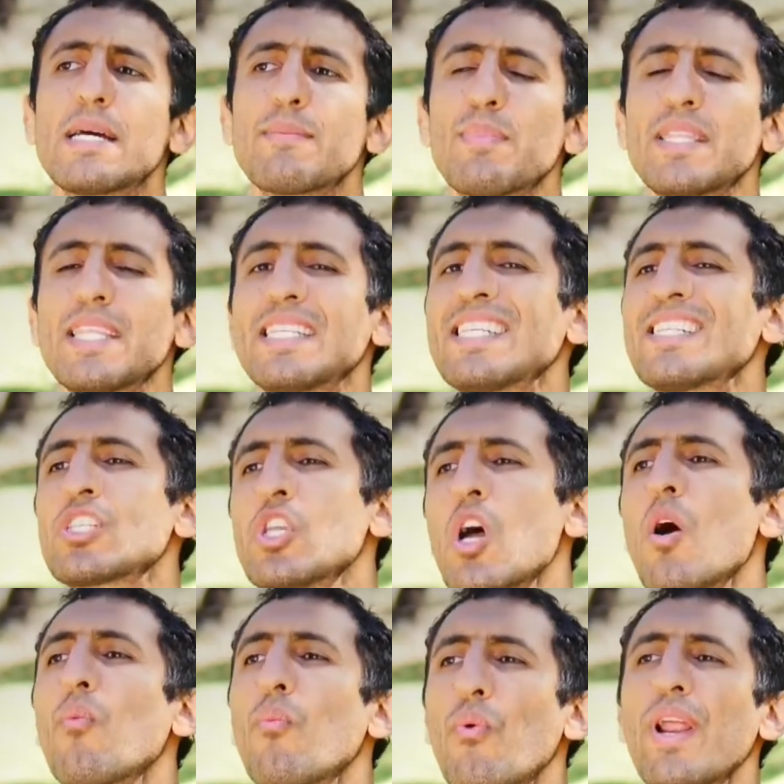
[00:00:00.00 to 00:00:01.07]
but that it's
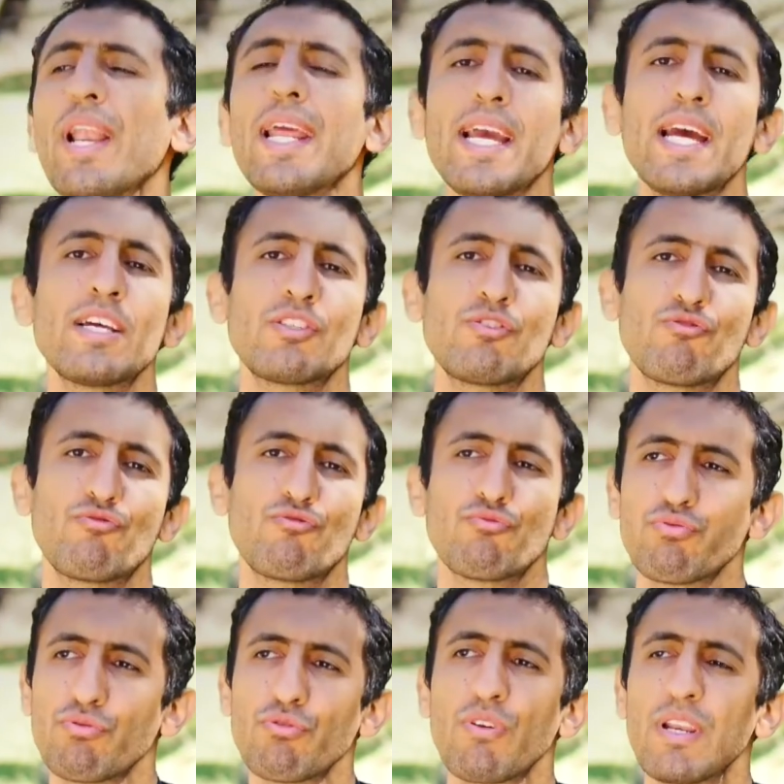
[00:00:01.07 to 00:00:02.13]
not really a
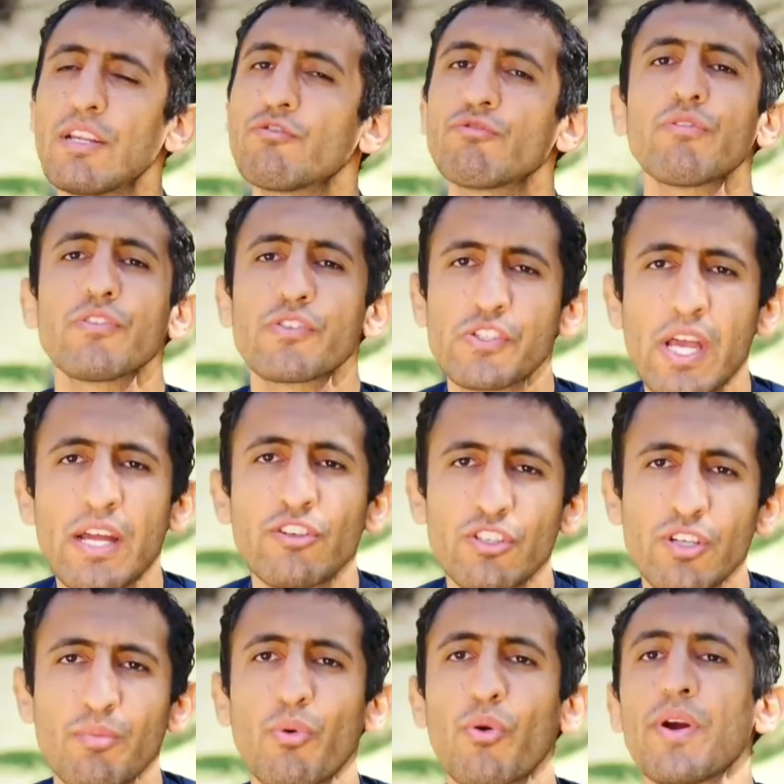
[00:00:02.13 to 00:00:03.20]
true literal
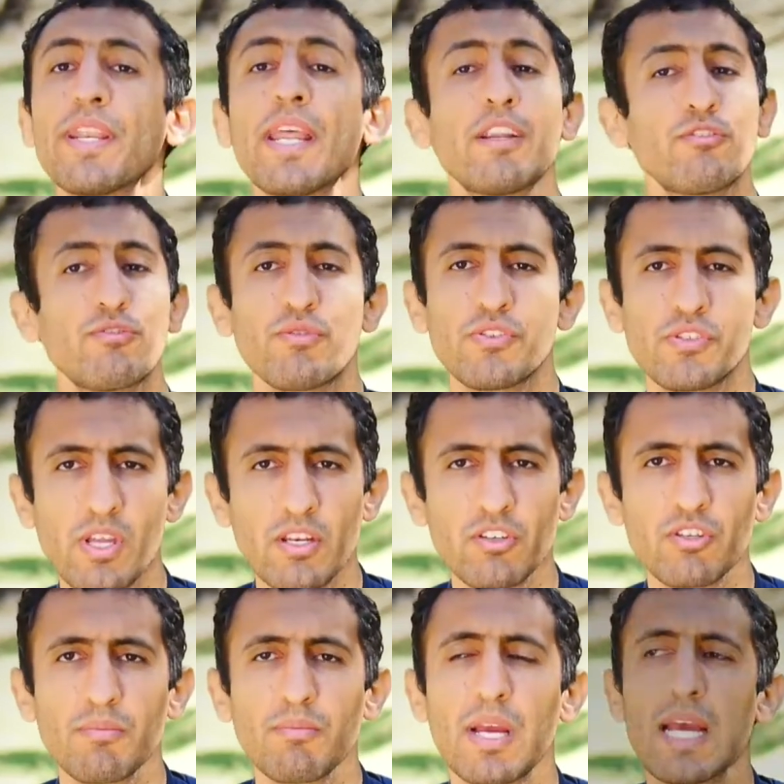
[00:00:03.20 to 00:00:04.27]
sonship or a natural
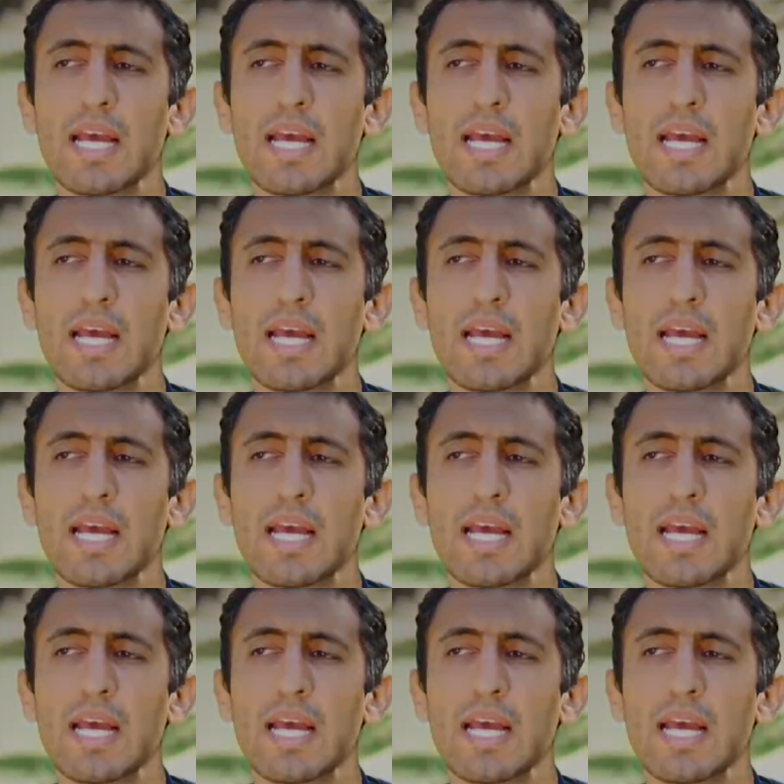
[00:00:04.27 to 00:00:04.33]
sonship.